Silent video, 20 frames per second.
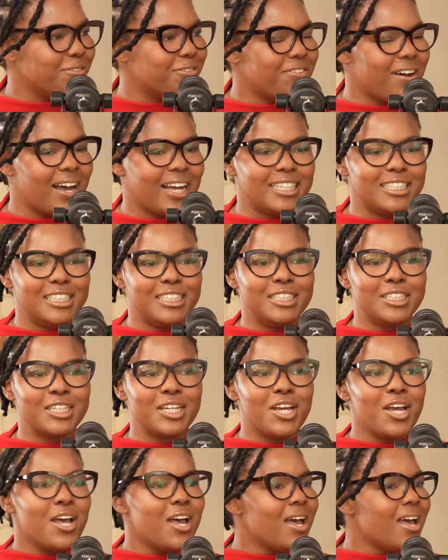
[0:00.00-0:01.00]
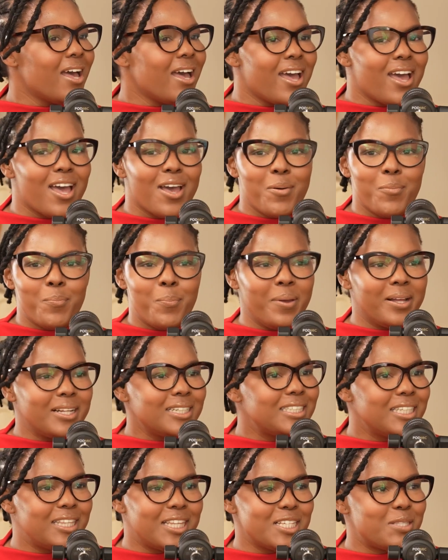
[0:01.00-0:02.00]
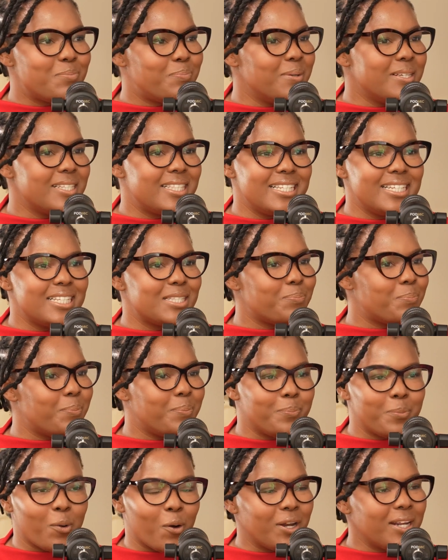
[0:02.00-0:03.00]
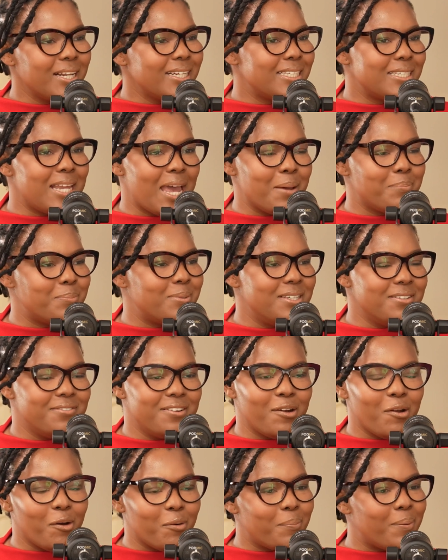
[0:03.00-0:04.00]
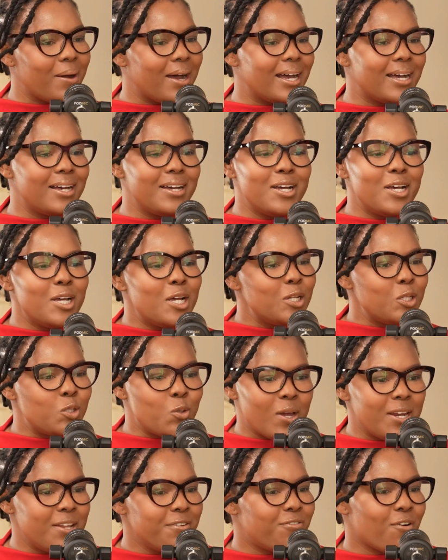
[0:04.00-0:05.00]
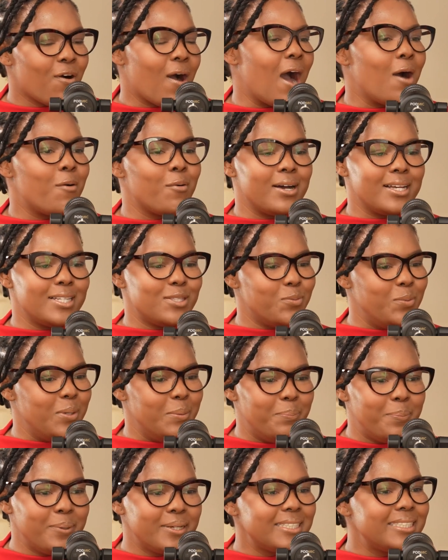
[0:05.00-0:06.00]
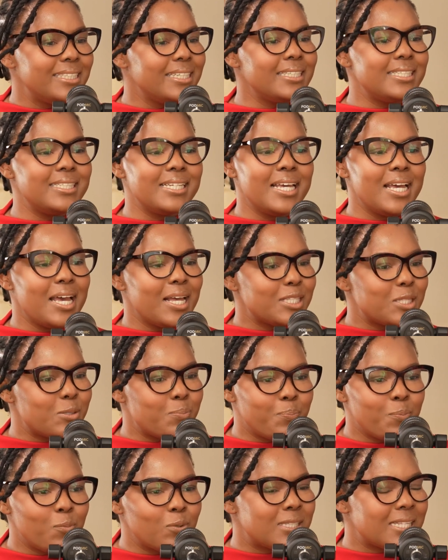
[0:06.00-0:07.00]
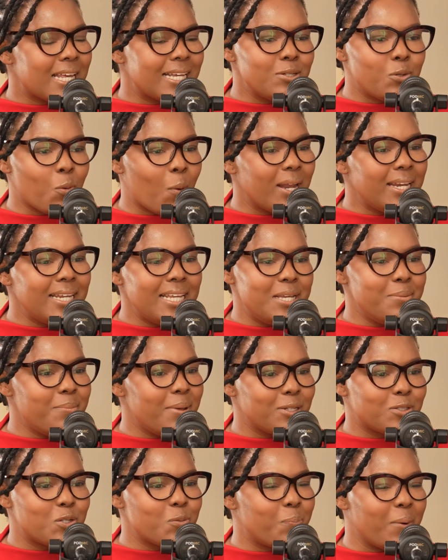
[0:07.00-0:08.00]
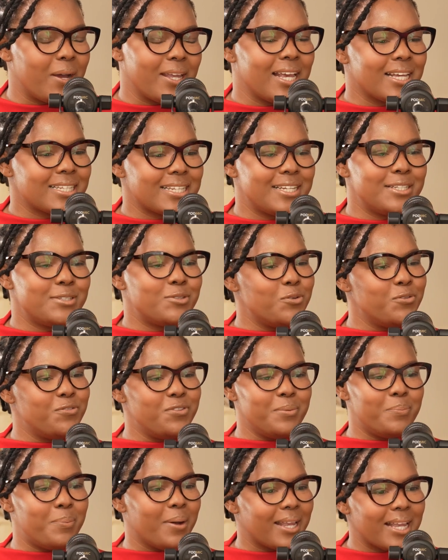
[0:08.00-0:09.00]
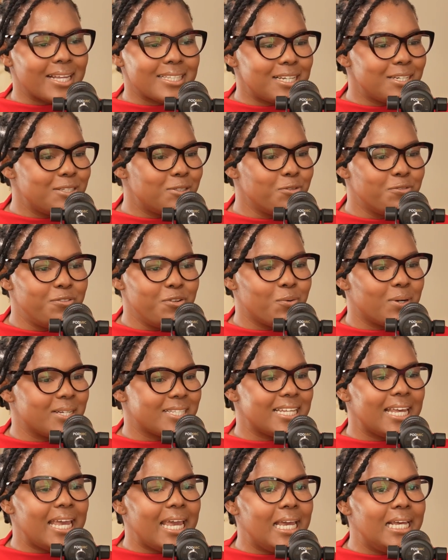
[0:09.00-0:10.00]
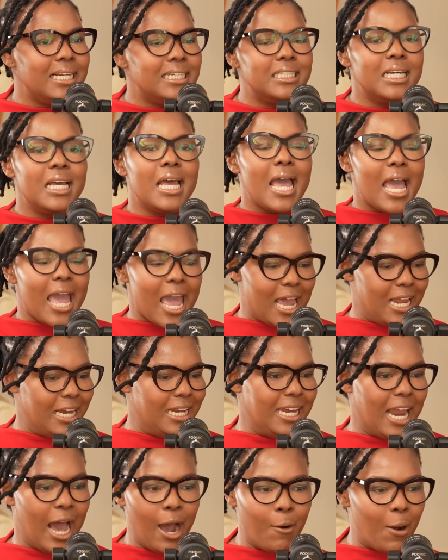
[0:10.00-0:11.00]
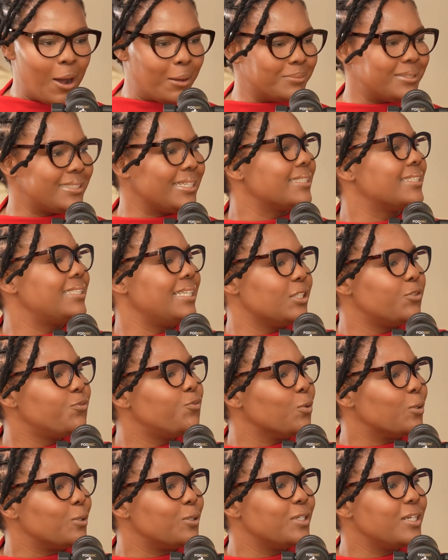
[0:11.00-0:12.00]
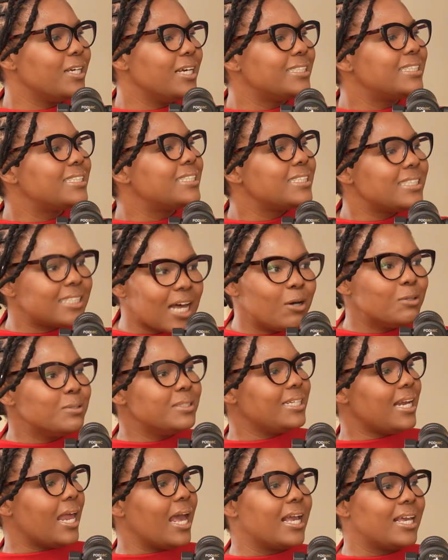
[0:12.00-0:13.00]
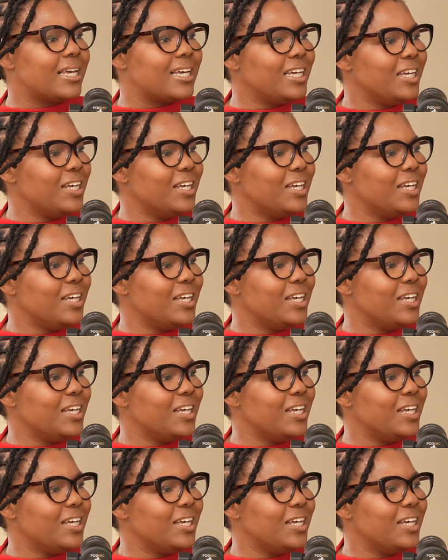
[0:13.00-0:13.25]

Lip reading: fund, built this business, got an app developer, 24 hours, we built it, sent one email to Panyaza Lisufi. Panyaza Lisufi was in, and now I'm successful. It sounds like...